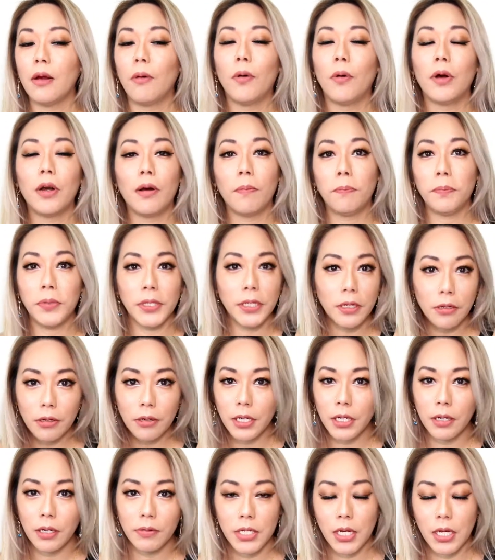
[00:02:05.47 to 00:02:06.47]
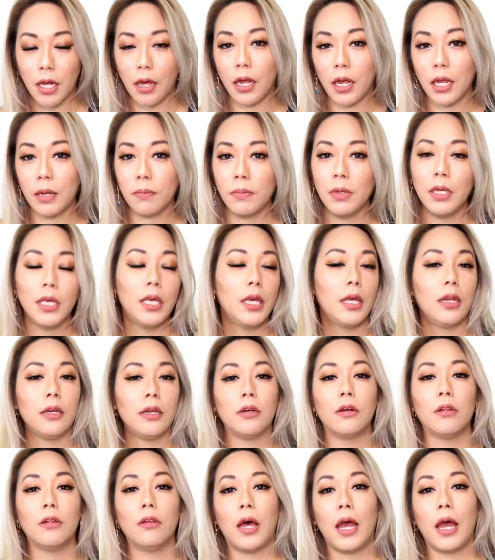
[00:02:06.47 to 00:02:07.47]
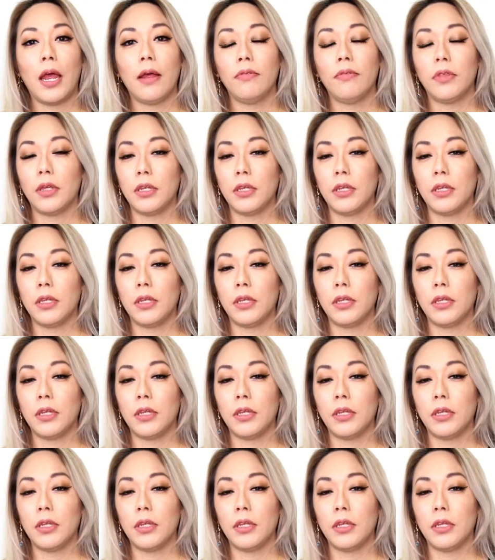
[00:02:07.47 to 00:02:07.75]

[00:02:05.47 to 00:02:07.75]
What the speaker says: Or a period of time in your life